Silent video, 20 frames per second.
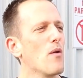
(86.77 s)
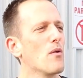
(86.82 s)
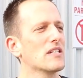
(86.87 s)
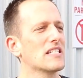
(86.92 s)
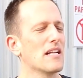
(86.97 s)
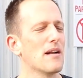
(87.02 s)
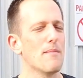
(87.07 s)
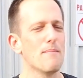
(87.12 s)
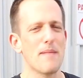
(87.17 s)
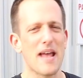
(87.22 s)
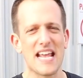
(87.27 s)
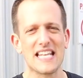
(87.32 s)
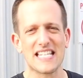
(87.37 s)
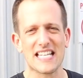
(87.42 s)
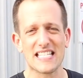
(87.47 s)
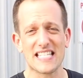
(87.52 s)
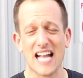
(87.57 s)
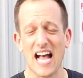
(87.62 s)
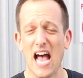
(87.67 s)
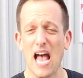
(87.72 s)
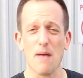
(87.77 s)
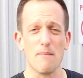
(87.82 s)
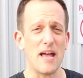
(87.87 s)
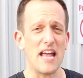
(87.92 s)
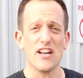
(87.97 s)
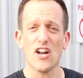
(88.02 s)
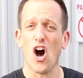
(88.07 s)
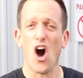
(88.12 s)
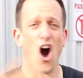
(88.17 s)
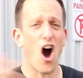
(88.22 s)
It was an amazing
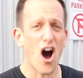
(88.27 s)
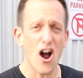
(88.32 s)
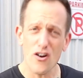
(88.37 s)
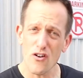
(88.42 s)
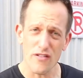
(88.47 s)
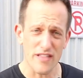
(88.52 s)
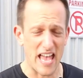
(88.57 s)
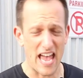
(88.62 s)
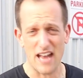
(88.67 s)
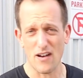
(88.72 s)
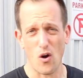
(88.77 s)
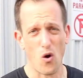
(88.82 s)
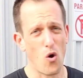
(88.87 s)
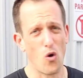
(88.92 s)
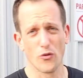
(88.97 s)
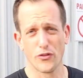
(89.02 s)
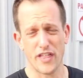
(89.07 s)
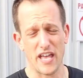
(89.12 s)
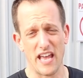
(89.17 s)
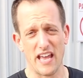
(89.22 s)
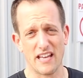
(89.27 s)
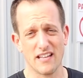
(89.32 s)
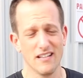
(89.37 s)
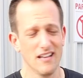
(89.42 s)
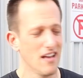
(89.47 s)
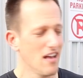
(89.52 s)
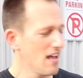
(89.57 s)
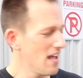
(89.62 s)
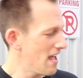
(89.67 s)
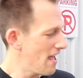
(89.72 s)
time and to honor that whole
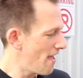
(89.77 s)
thing,